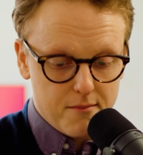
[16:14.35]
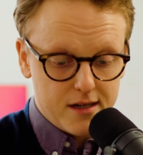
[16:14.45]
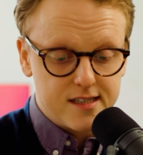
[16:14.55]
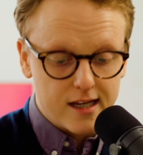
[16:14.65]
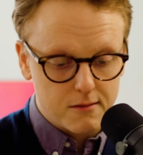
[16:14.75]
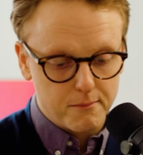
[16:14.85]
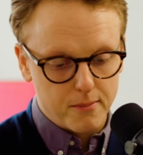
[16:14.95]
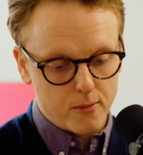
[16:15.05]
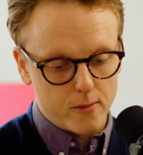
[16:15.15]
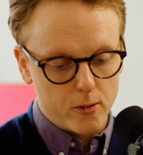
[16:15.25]
My second
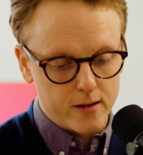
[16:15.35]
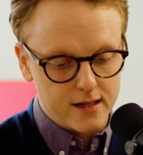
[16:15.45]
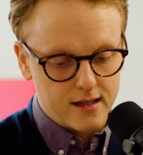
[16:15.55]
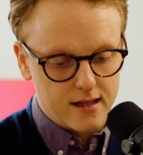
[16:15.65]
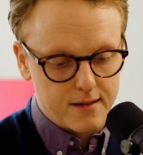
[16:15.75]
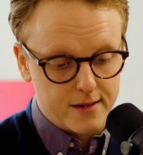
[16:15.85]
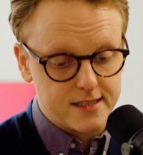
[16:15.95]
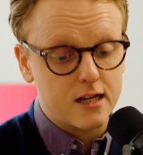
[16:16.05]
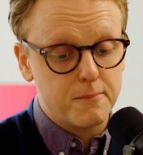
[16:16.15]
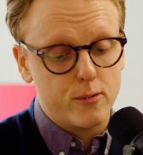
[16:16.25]
point
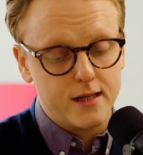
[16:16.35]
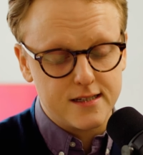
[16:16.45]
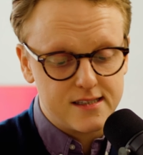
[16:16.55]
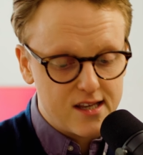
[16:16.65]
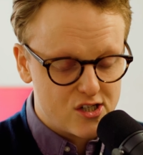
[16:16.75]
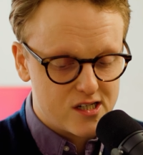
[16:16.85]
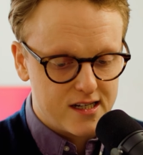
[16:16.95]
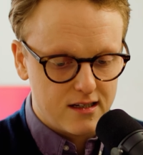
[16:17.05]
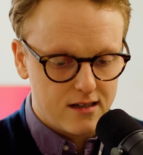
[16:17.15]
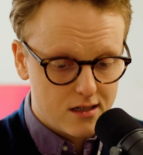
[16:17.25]
is
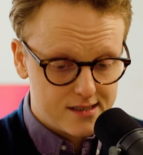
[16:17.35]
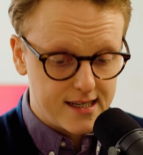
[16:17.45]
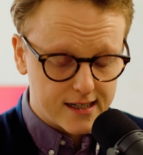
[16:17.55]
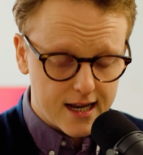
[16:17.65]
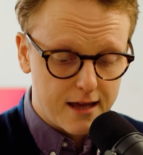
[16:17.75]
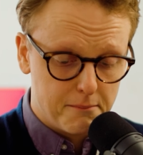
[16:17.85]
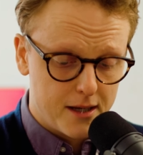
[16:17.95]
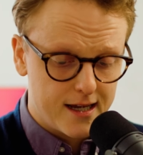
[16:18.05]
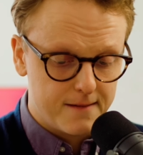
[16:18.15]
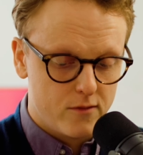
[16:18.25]
essentially secondhand
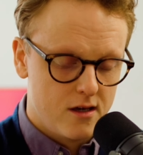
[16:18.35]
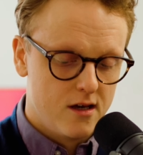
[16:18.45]
pain.